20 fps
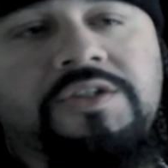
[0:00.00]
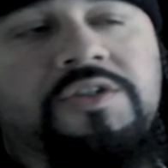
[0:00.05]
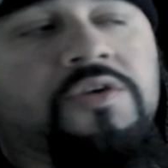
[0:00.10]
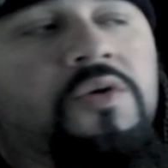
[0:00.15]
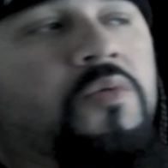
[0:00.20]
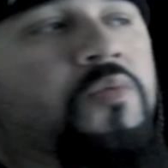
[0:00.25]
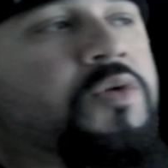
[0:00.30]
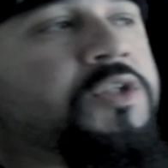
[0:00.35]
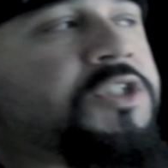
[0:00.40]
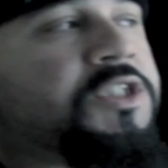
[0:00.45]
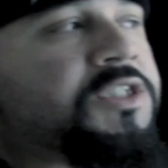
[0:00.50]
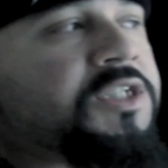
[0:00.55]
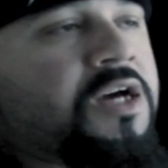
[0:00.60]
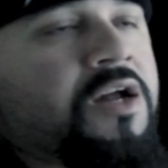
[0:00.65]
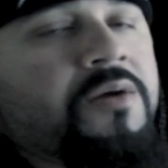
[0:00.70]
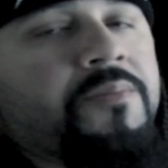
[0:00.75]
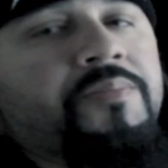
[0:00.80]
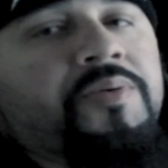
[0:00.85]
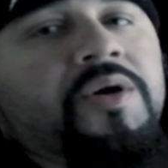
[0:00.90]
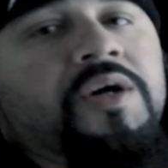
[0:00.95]
So we're just
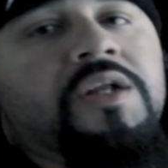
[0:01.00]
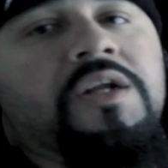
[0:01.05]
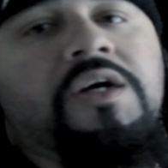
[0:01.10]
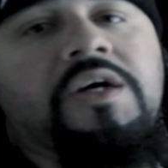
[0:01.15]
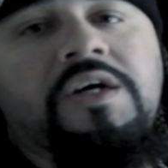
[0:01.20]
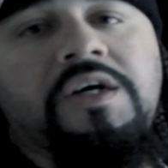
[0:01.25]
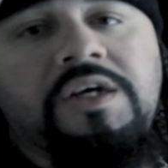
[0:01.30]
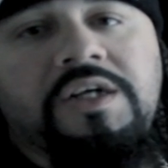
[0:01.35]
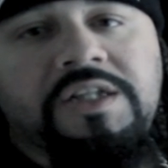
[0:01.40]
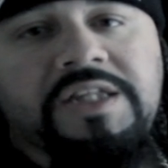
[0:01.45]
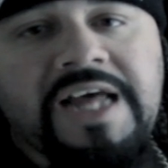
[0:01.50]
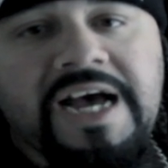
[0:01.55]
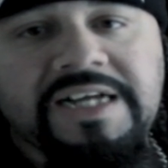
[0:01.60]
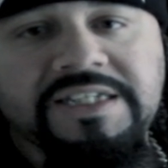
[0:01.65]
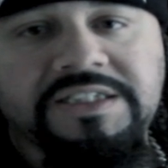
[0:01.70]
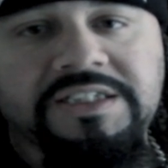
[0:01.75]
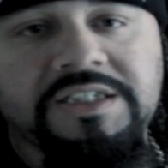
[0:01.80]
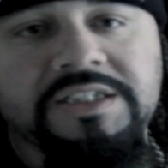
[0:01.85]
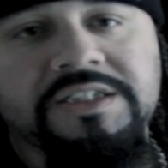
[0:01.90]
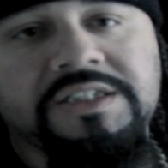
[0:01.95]
gonna put
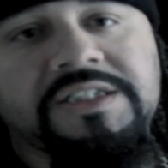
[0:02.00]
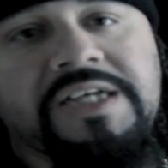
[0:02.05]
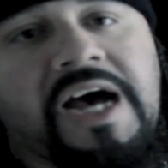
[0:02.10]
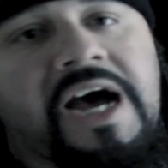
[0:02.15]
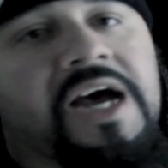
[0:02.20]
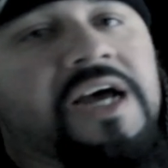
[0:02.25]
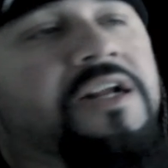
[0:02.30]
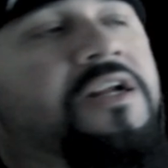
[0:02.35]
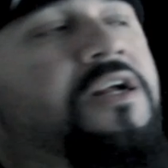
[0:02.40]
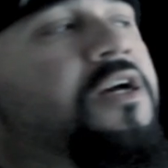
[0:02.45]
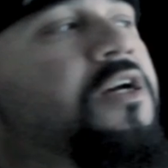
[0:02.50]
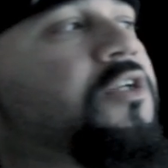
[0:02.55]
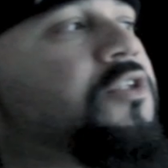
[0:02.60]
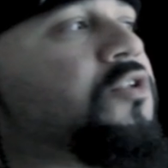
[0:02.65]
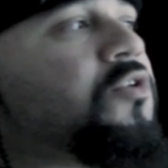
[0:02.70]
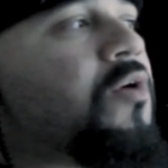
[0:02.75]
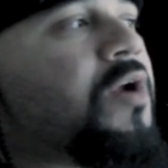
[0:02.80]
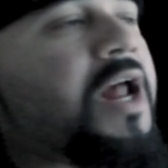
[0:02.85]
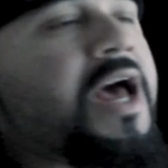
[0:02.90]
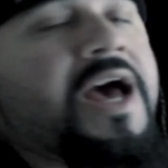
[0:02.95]
that to the side
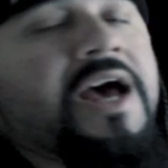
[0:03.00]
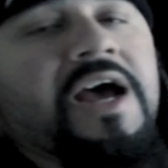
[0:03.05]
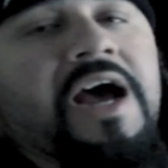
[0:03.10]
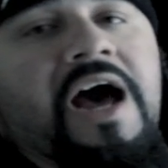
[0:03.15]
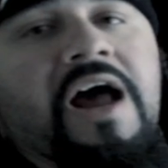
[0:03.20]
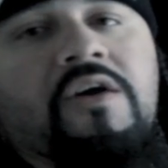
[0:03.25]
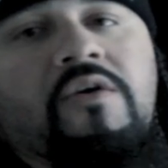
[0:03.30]
so that I